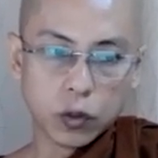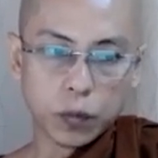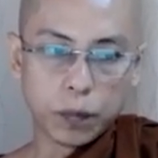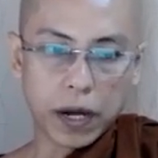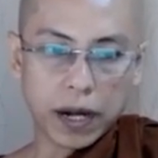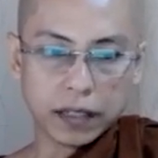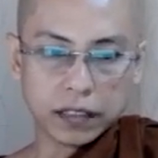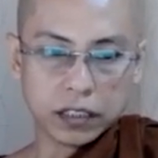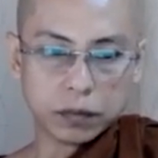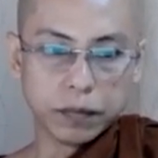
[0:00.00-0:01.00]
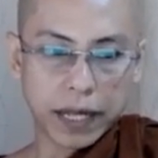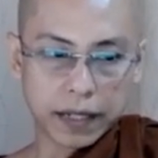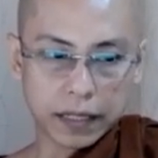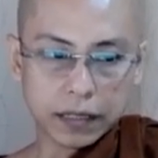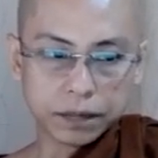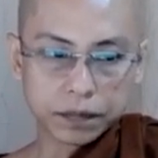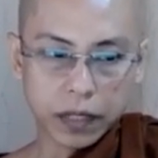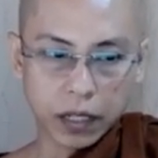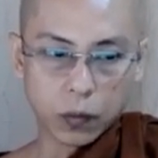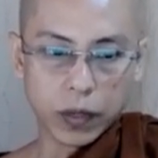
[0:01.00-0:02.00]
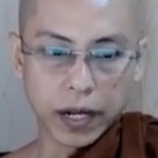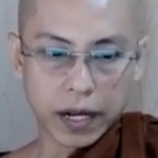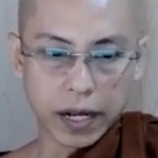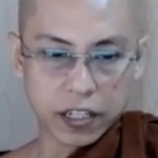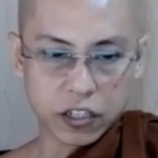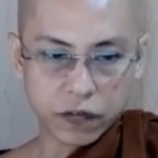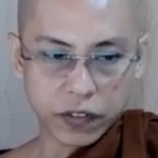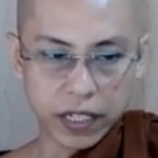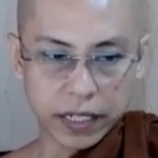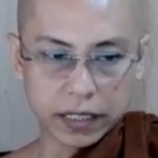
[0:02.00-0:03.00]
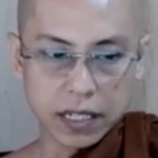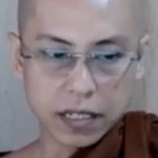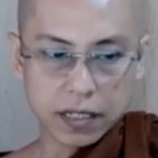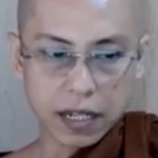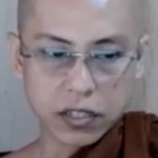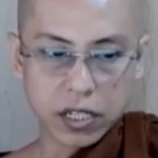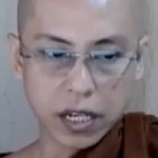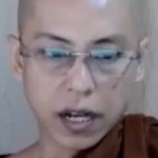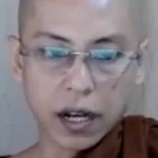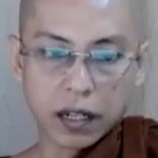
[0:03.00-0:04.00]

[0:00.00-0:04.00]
Rupa is matter, and Vedana is feeling. Sanya